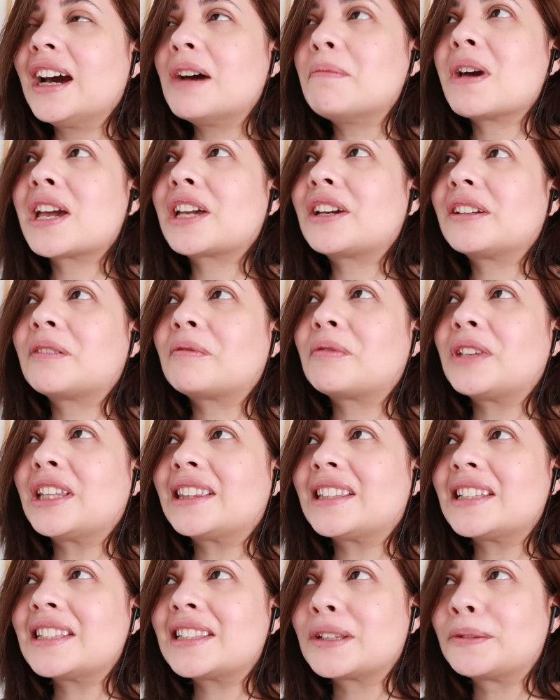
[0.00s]
Am I gonna read
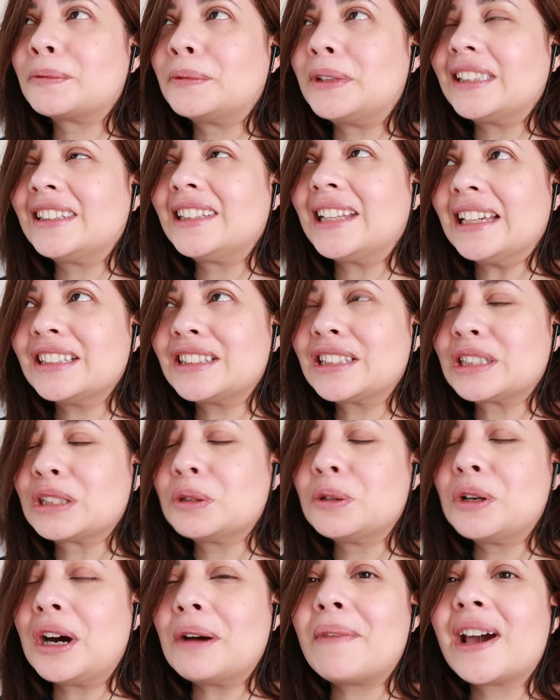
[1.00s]
this in one day
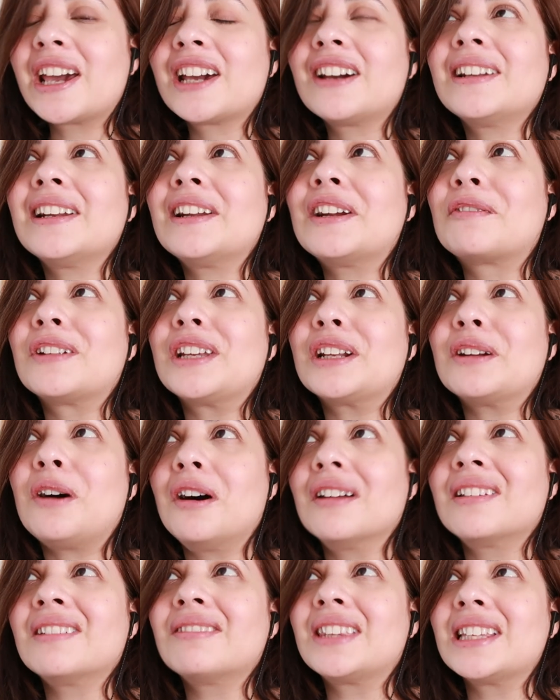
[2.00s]
too? Am I gonna read
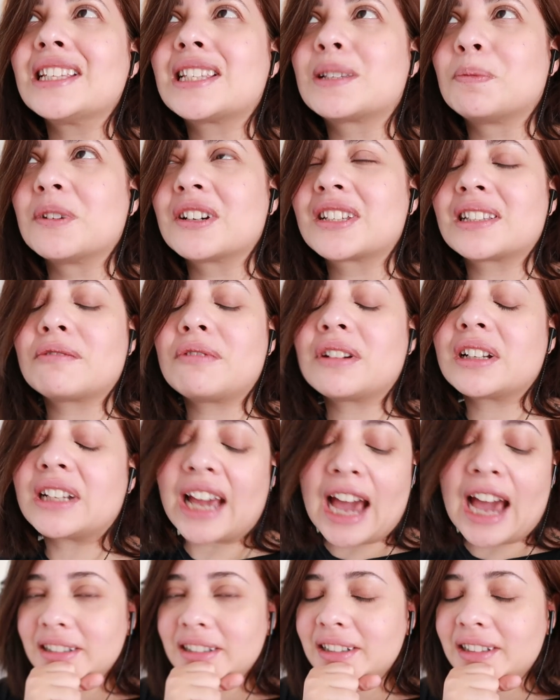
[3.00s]
all of these books in one
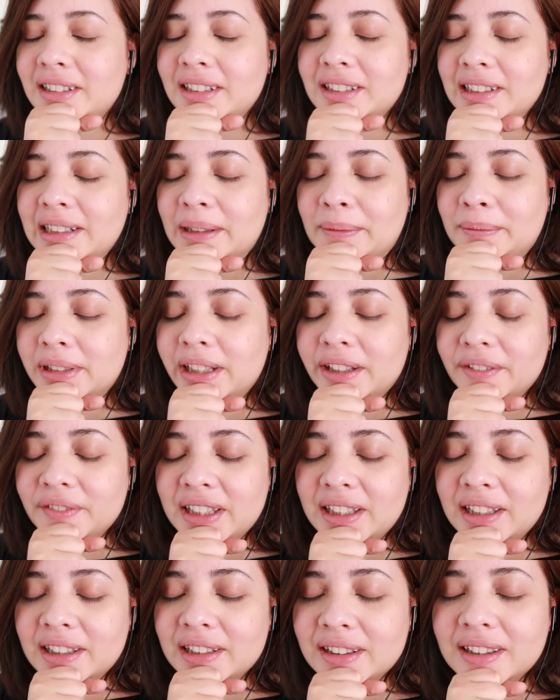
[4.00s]
Oh, I'm
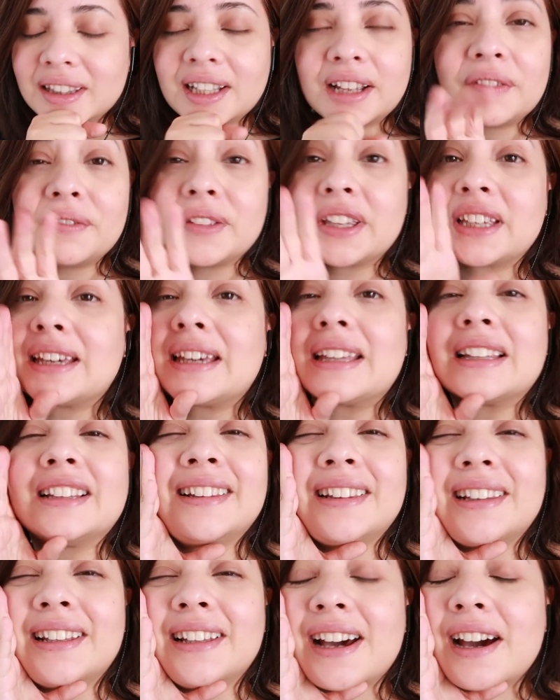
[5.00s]
loving it, loving it,
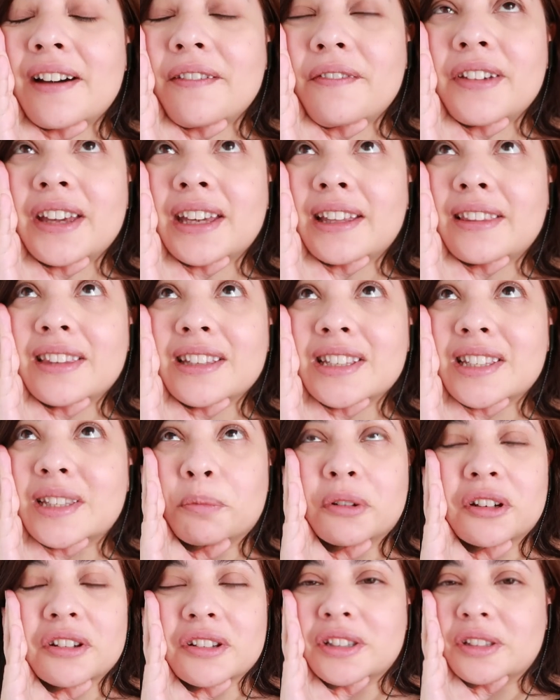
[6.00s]
loving this
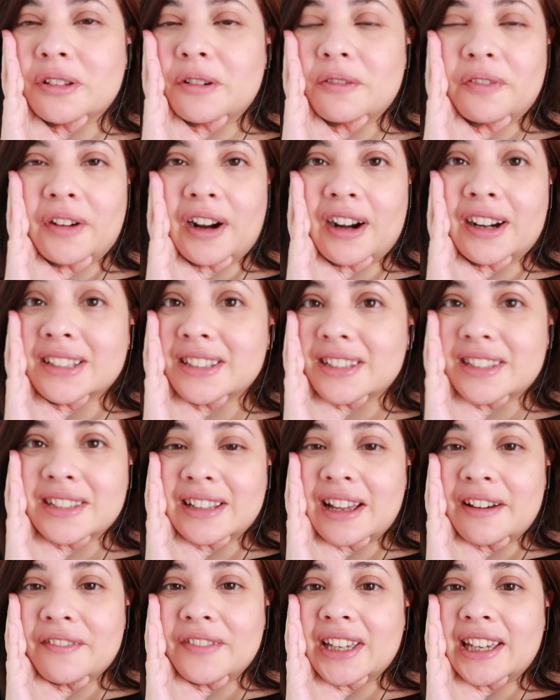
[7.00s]
book so far. Just
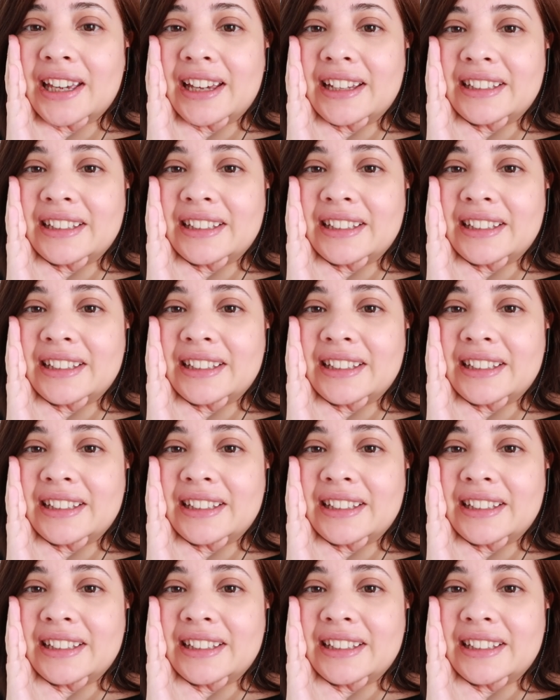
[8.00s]
loving